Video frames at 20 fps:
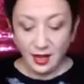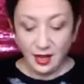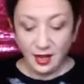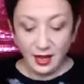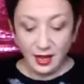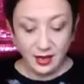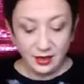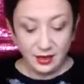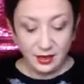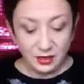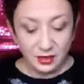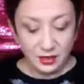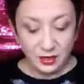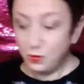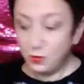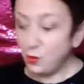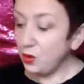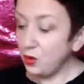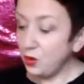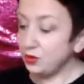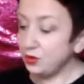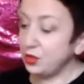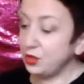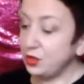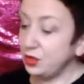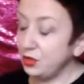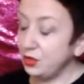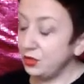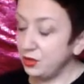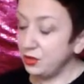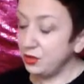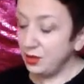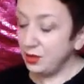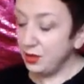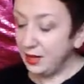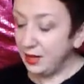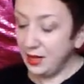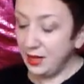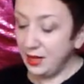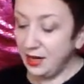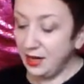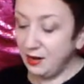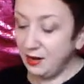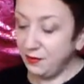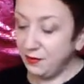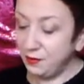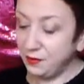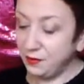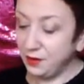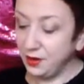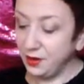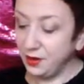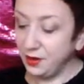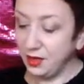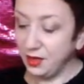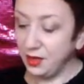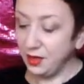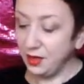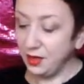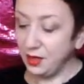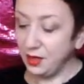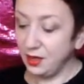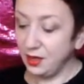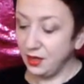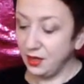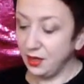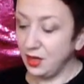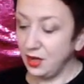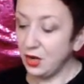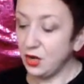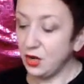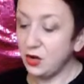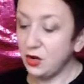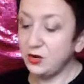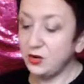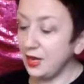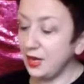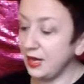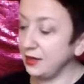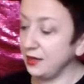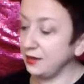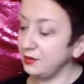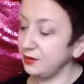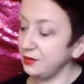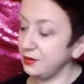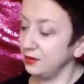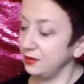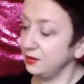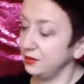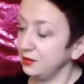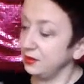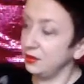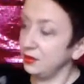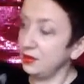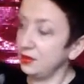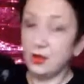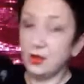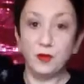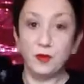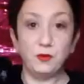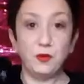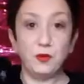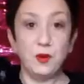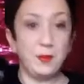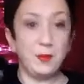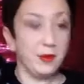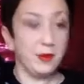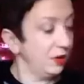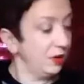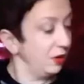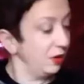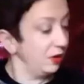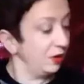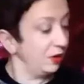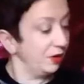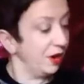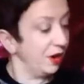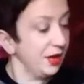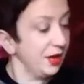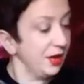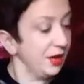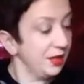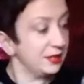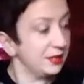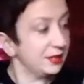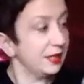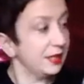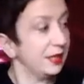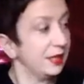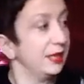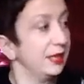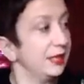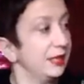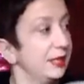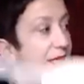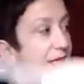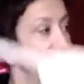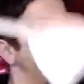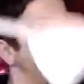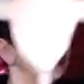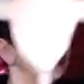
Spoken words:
And you want to leave a good length of ribbon on either side